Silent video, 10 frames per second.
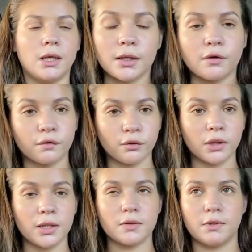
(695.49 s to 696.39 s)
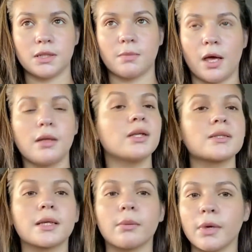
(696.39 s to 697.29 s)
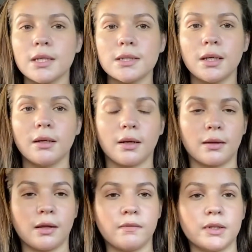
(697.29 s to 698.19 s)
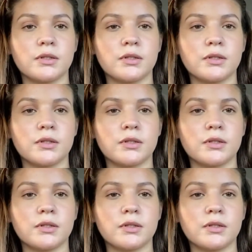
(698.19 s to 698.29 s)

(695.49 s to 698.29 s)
It's like a fruity sweet smell, and it's like amazing, and I love it.